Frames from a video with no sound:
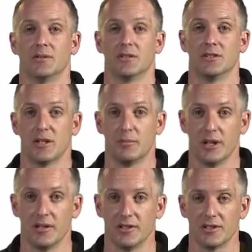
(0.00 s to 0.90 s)
because they
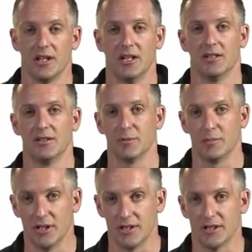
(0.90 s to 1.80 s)
perish, the
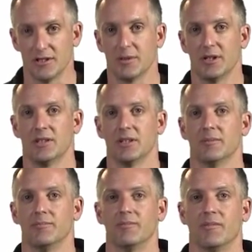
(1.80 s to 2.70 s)
supply chains break down.
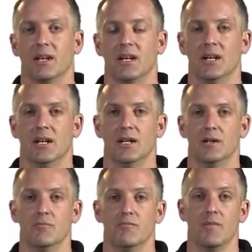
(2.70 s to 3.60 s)

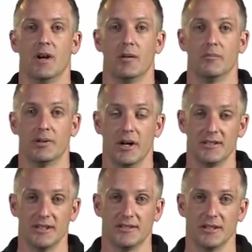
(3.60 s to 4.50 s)

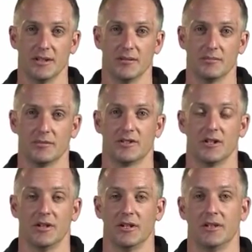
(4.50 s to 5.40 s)
Processing them so
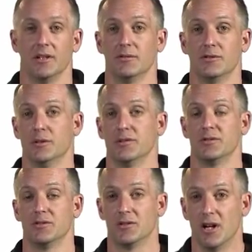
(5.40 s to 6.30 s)
they're in forms
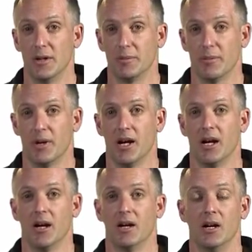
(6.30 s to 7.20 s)
of dried
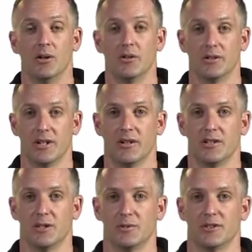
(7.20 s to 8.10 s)
papaya or taro
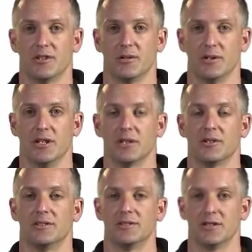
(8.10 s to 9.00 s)
chips or so on
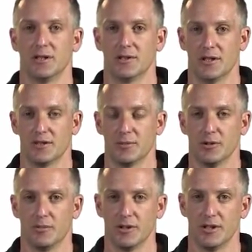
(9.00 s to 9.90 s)
increases their
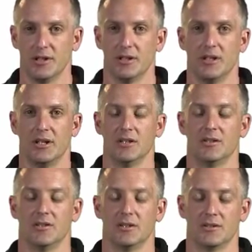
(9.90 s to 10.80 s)
transportability,
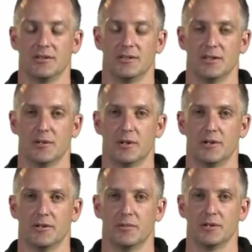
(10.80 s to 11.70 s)
decreases their
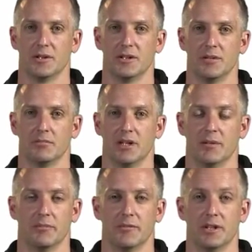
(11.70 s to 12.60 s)
perishability,
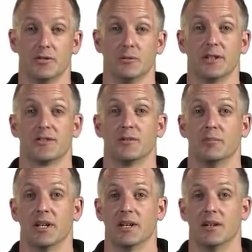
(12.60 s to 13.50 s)
and therefore makes for
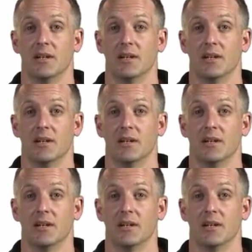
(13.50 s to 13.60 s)
better